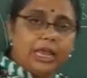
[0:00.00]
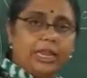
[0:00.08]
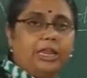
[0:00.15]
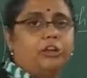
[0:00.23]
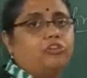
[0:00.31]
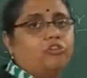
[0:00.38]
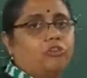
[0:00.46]

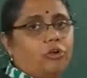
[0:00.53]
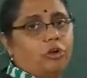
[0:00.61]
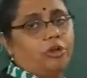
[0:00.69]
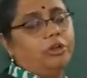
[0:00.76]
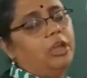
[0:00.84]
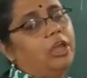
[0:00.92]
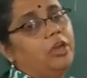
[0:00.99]

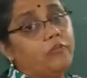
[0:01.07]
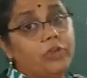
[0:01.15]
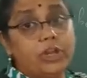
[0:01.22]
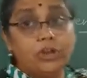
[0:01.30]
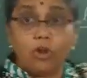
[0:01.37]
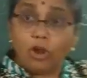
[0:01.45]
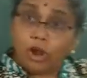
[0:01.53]
electron
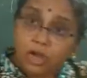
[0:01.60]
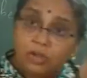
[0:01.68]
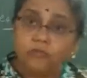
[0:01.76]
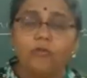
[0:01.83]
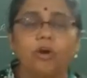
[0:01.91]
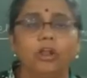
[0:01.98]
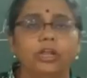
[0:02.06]
will not
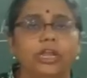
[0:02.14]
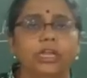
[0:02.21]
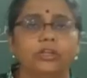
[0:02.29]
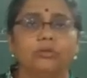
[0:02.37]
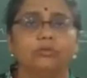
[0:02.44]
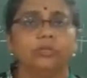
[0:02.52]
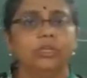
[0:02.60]
fall
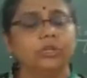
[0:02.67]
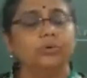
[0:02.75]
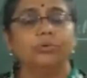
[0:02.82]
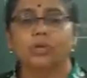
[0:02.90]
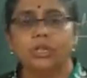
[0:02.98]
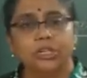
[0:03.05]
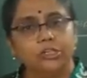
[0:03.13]
into the
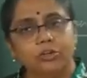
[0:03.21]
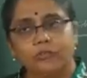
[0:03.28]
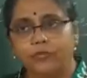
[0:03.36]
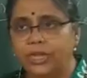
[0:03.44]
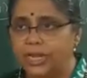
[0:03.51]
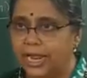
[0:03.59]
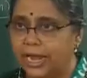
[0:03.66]
nucleus of
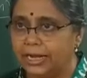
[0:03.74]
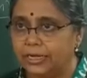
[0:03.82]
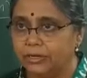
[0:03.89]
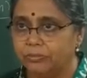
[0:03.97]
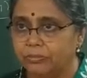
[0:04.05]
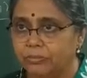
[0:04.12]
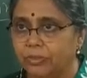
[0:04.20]
an atom.